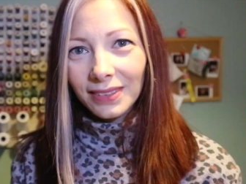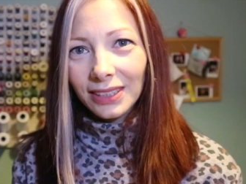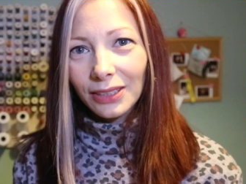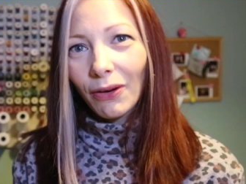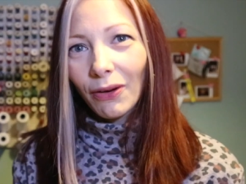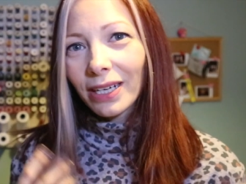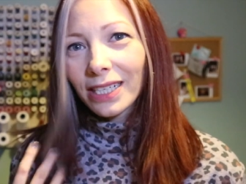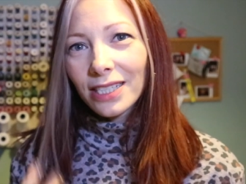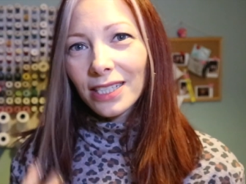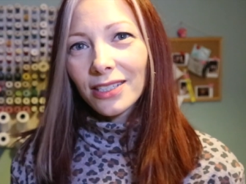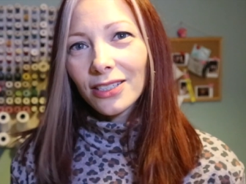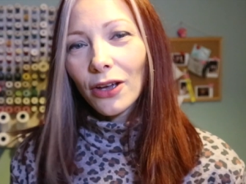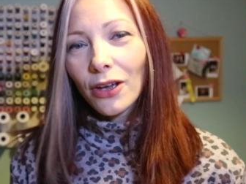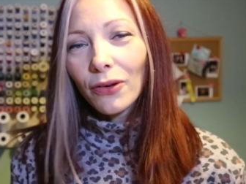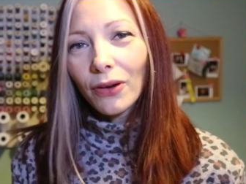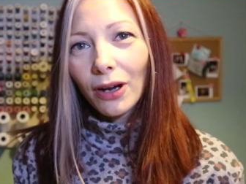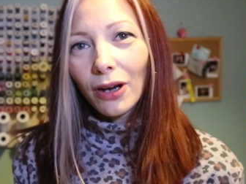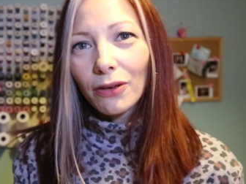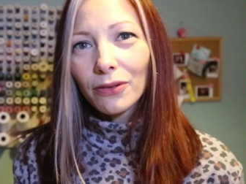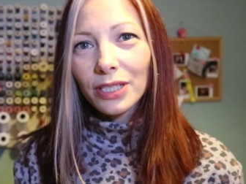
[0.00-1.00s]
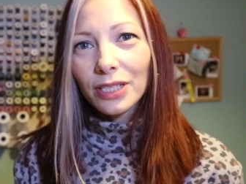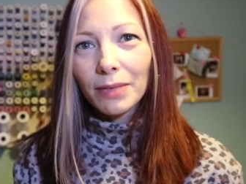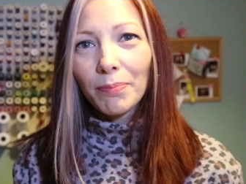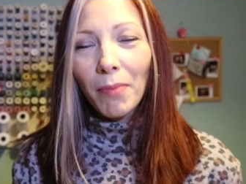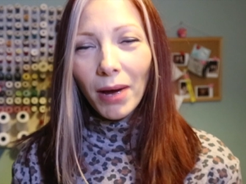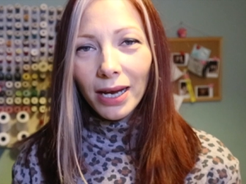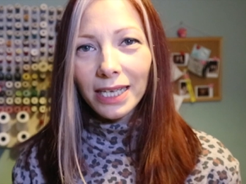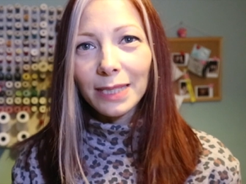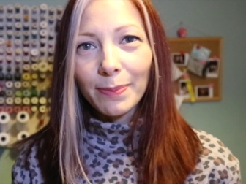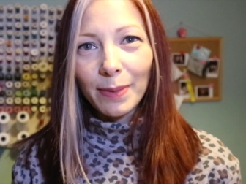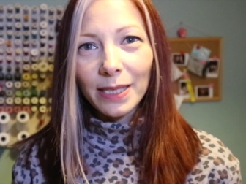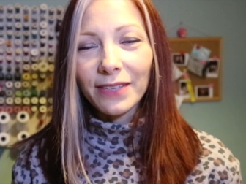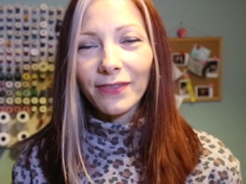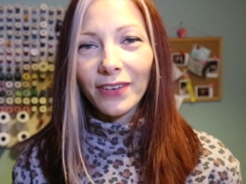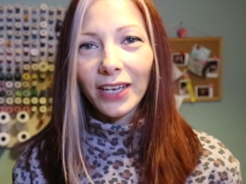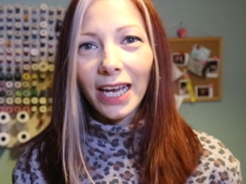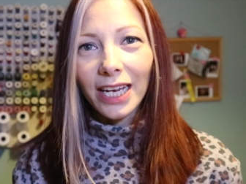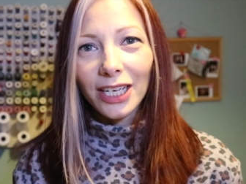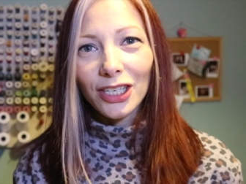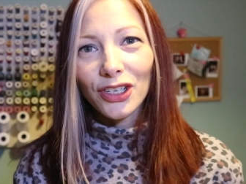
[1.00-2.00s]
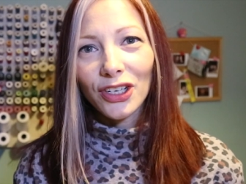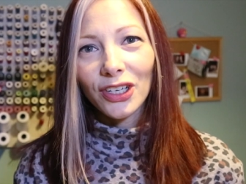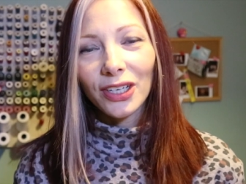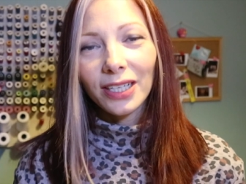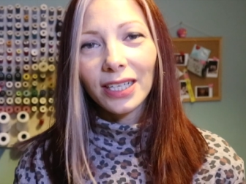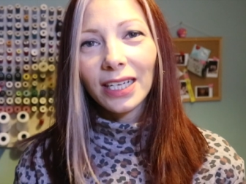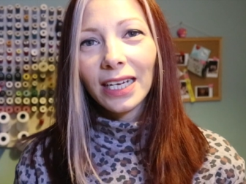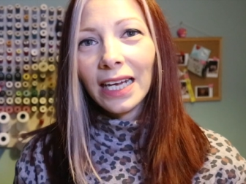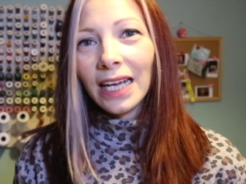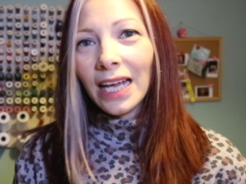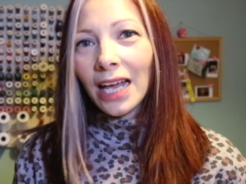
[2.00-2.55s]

So I can sew clothes to my specification,